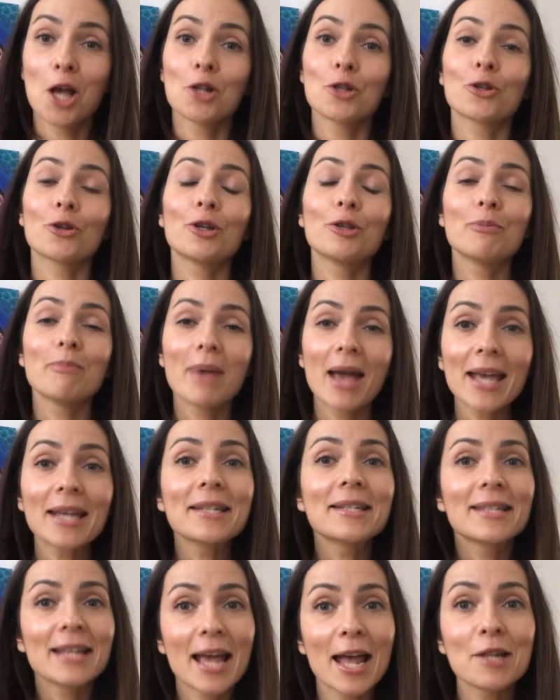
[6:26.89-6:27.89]
So it
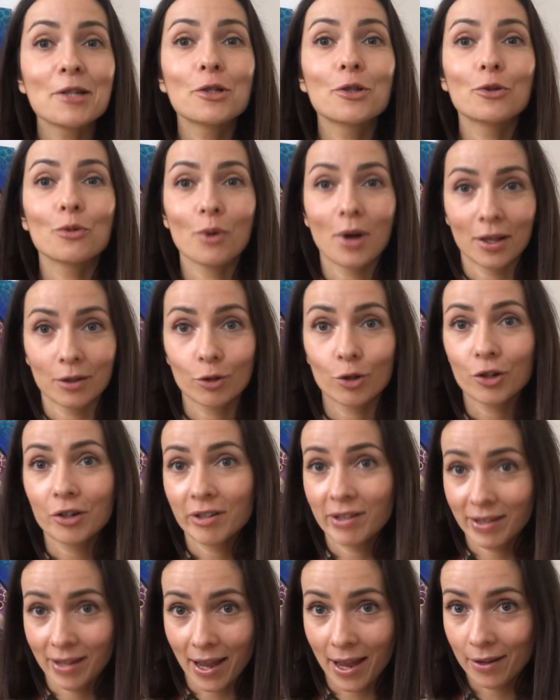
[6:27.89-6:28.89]
makes sense to
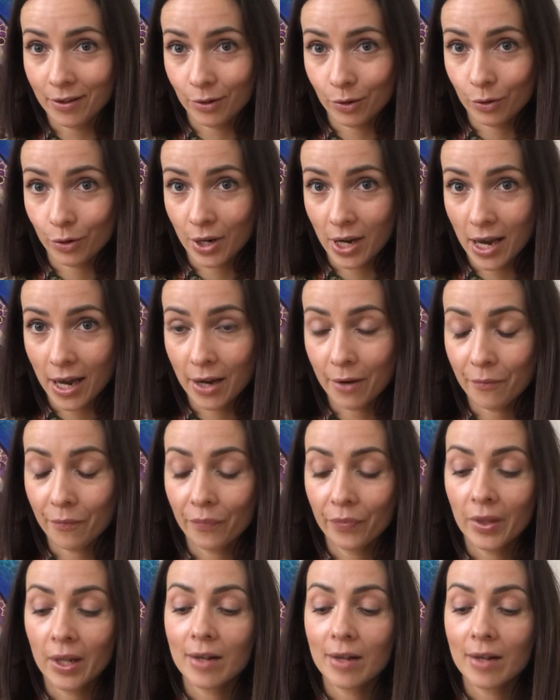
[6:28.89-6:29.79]
understand, okay?